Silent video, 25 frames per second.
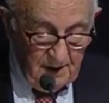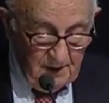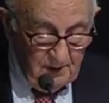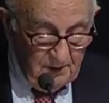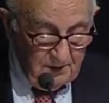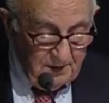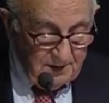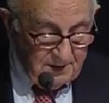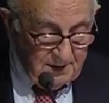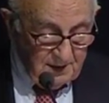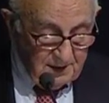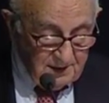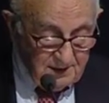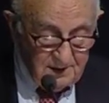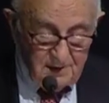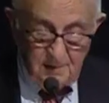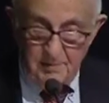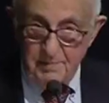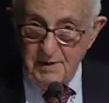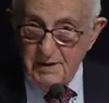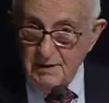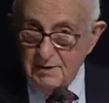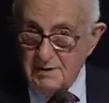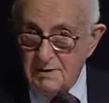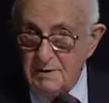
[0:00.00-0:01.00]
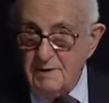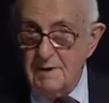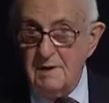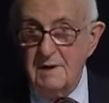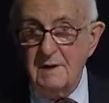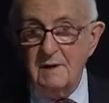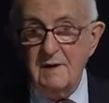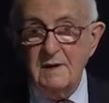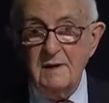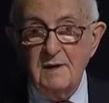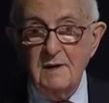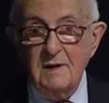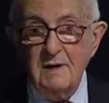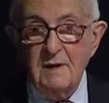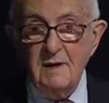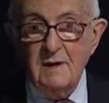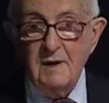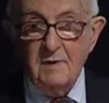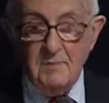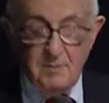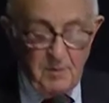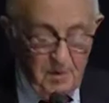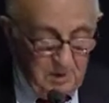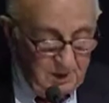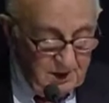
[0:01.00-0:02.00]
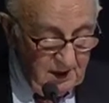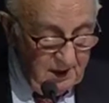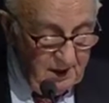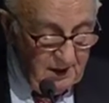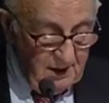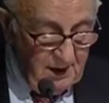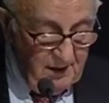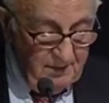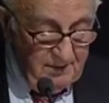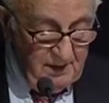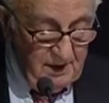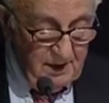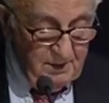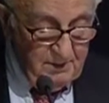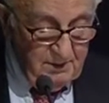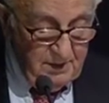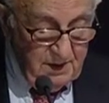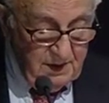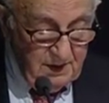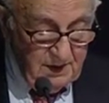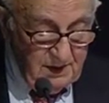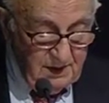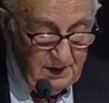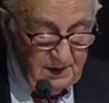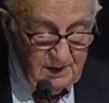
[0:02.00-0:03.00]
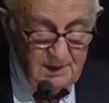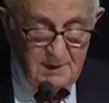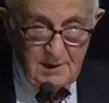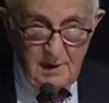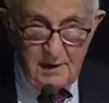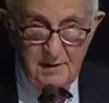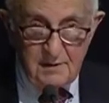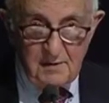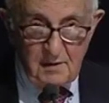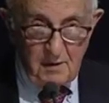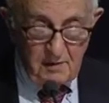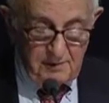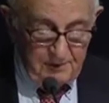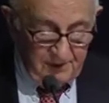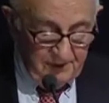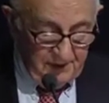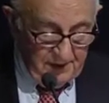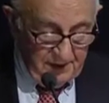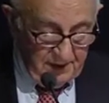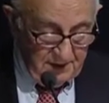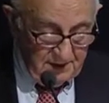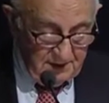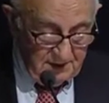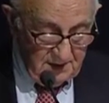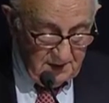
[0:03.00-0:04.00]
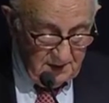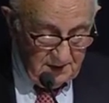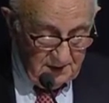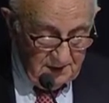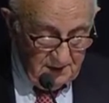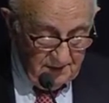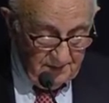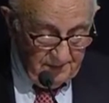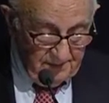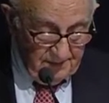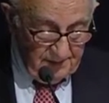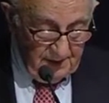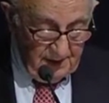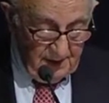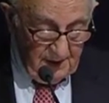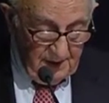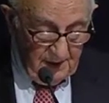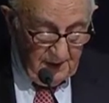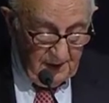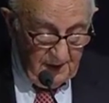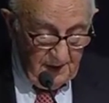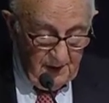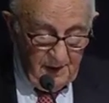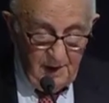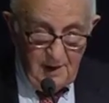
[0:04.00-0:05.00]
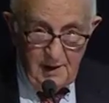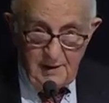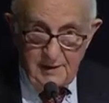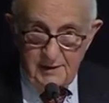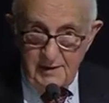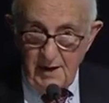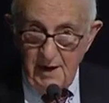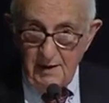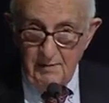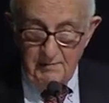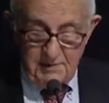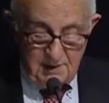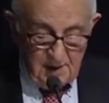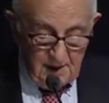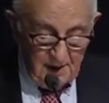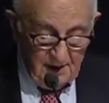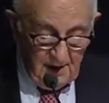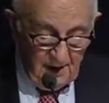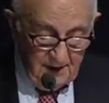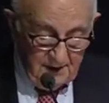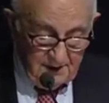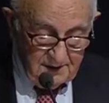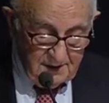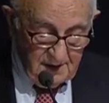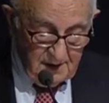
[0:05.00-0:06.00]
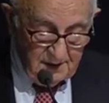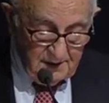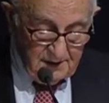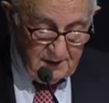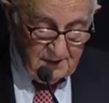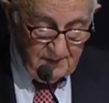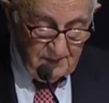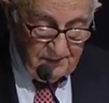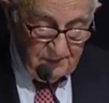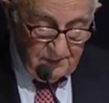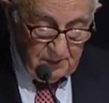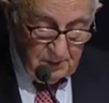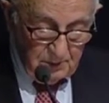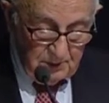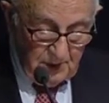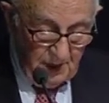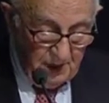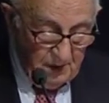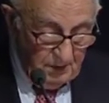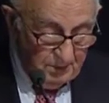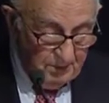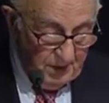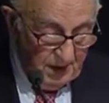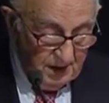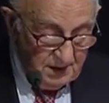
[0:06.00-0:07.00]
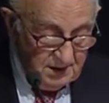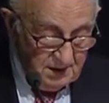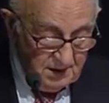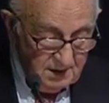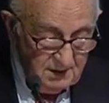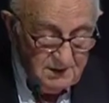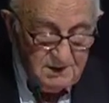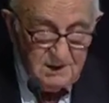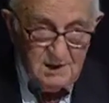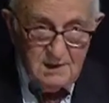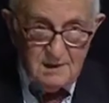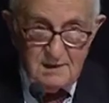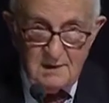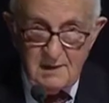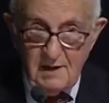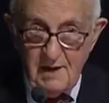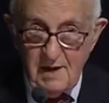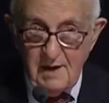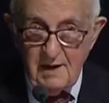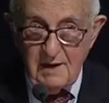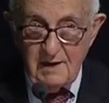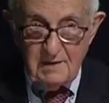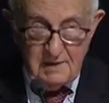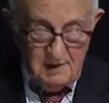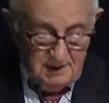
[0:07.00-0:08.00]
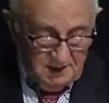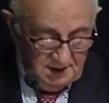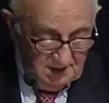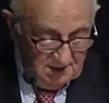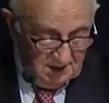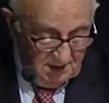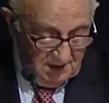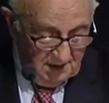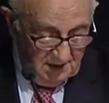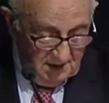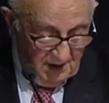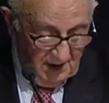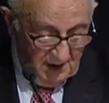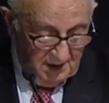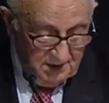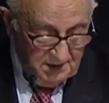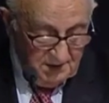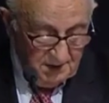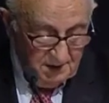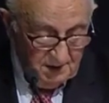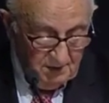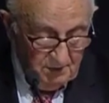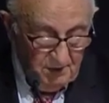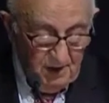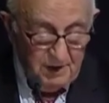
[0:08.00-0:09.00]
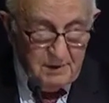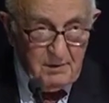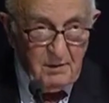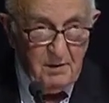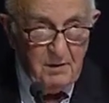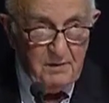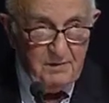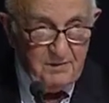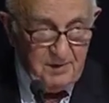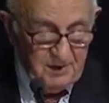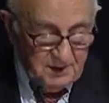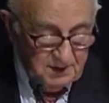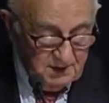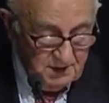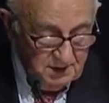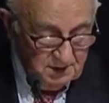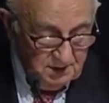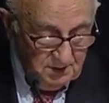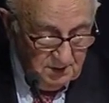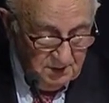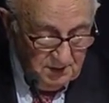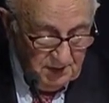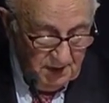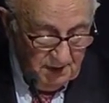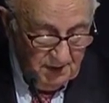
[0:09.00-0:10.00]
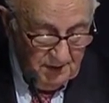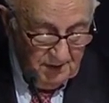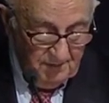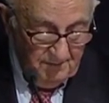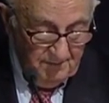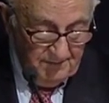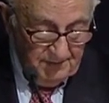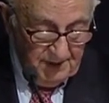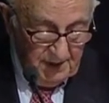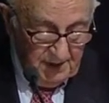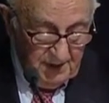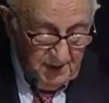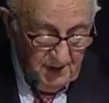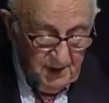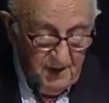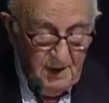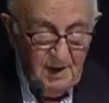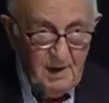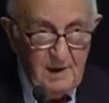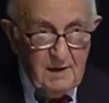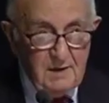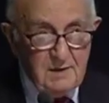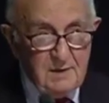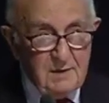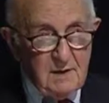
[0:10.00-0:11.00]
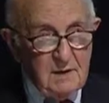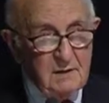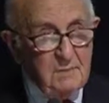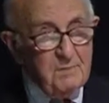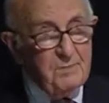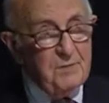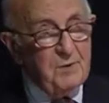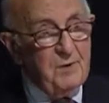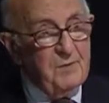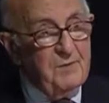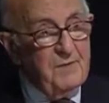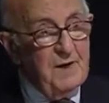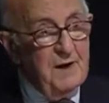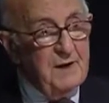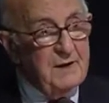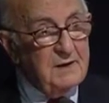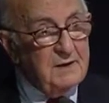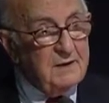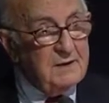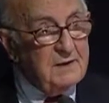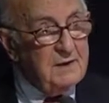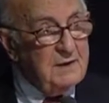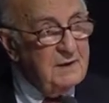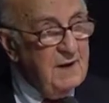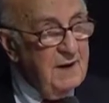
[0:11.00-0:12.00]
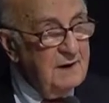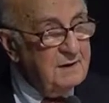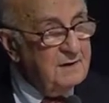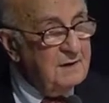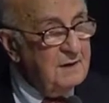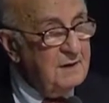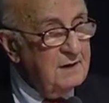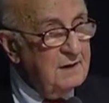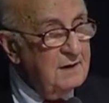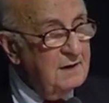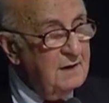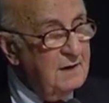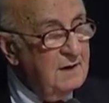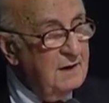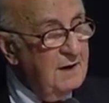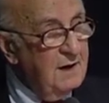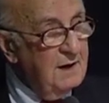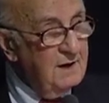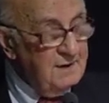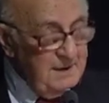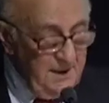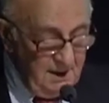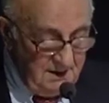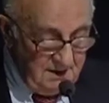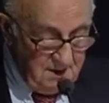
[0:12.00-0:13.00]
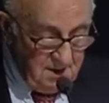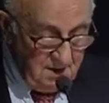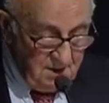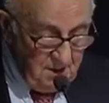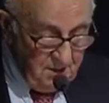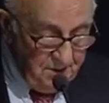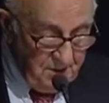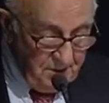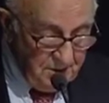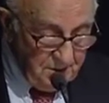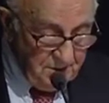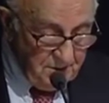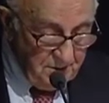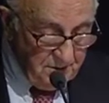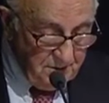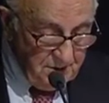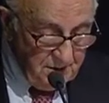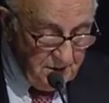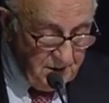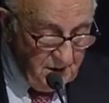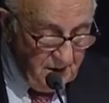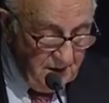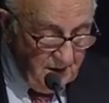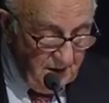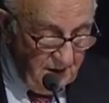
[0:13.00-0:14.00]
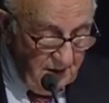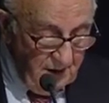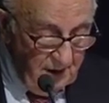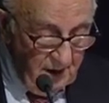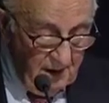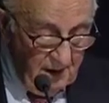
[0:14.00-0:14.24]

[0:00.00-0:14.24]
with exhibits, working level meetings, and conferences. And I'm delighted to take part in this ADC-ICTY conference today, as it provides yet another opportunity